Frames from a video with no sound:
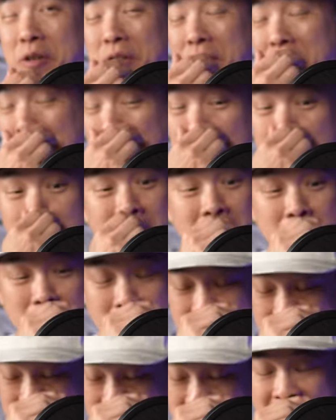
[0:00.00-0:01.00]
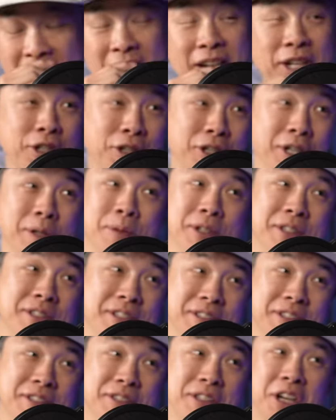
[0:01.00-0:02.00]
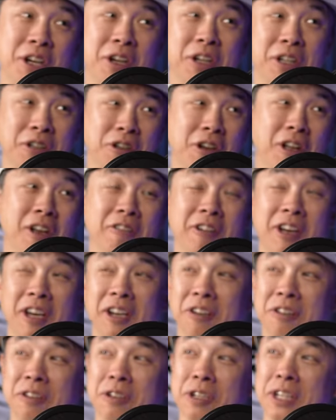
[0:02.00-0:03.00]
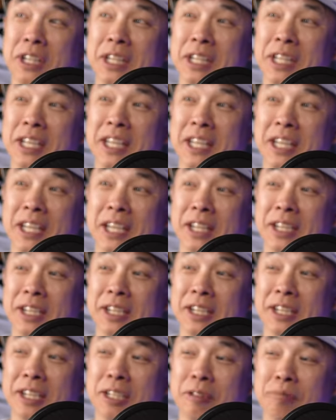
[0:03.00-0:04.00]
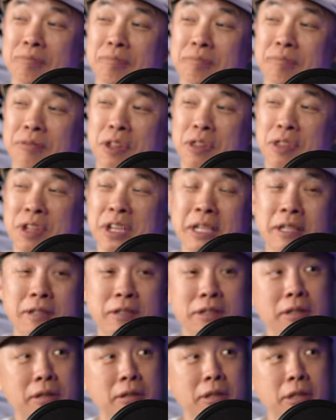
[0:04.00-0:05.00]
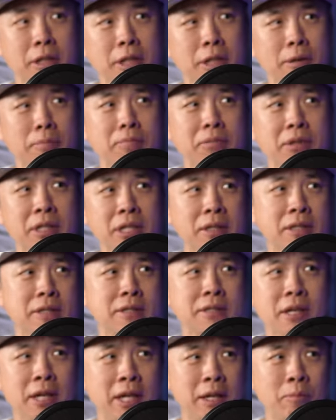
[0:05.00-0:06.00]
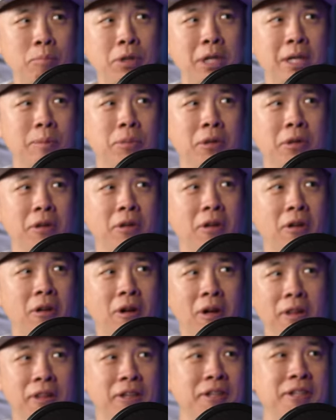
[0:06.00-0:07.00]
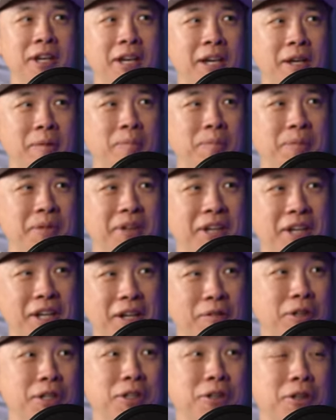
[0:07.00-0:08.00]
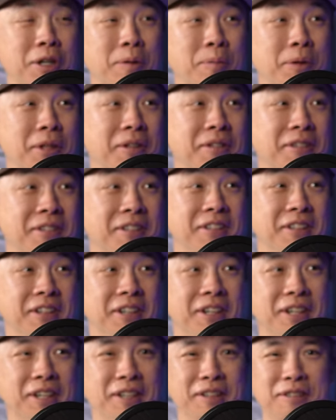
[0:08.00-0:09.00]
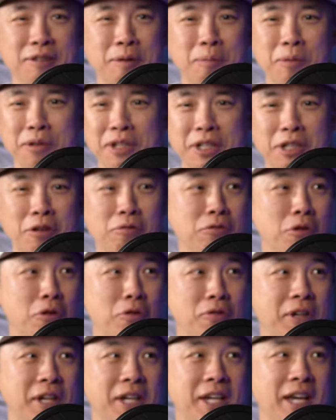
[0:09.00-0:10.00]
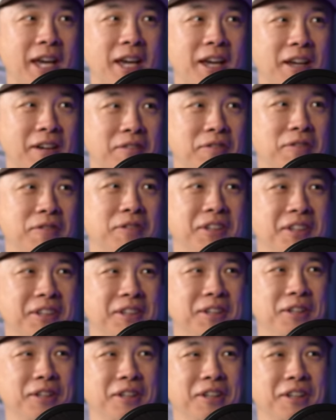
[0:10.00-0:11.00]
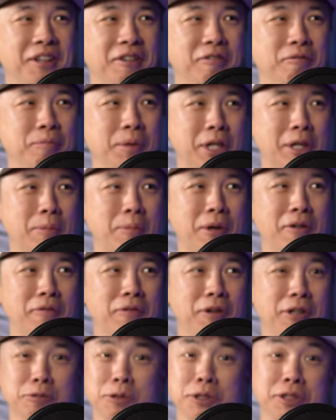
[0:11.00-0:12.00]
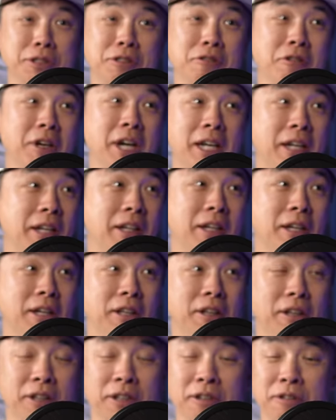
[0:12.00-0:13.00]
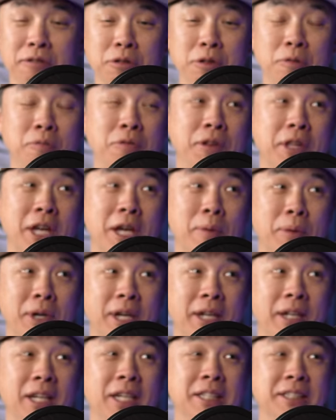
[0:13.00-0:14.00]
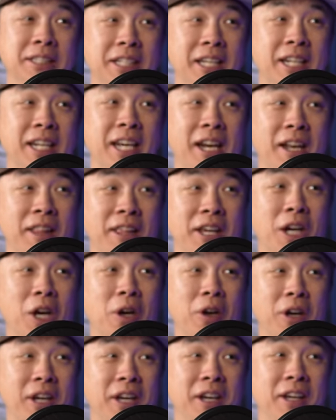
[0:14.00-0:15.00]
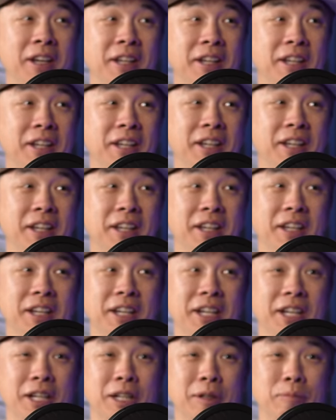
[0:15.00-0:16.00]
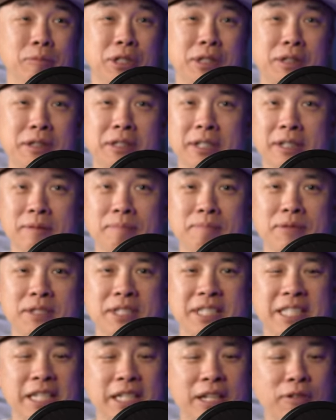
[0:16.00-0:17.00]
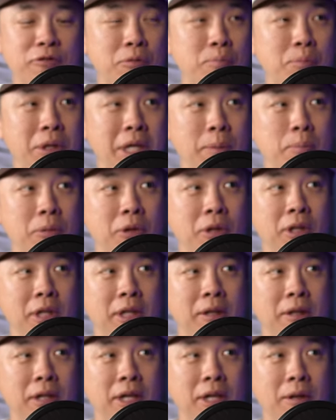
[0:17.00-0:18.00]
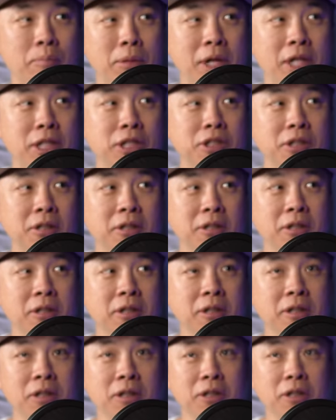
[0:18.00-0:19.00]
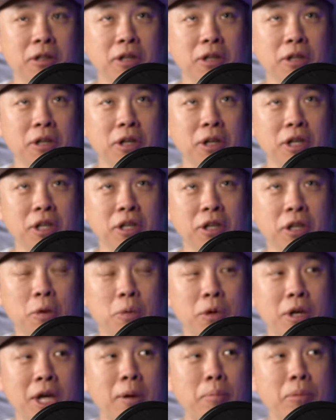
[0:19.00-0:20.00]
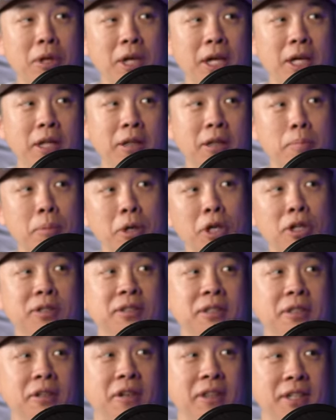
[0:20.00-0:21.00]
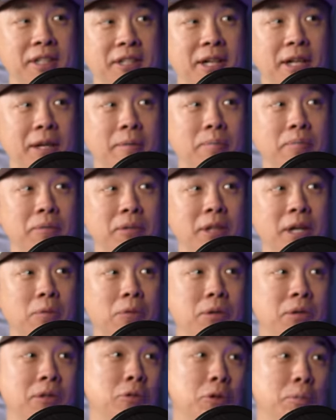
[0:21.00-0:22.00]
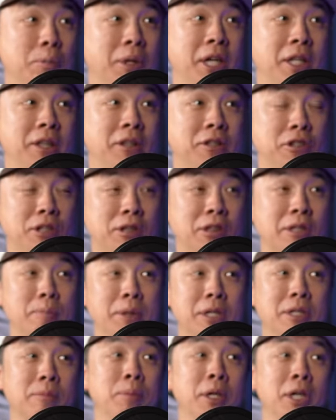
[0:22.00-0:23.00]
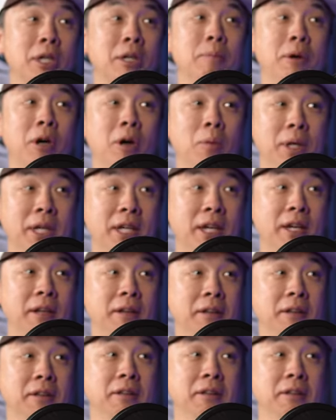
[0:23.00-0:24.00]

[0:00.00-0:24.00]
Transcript: There are a lot of tournaments in this area in Colorado. And um, the thing is, you, you end up seeing the same people all the time at every tournament. Mm -hmm. uh, it's almost like a roving gang of yeah. of pickleball folks, which is great, and, yeah. and, there's room for that. But I'd like to get out of the area, yeah. um, just to see different people and, and make sure, you know, we're not playing the person all the time. yeah. we're playing just the best pickleball we can.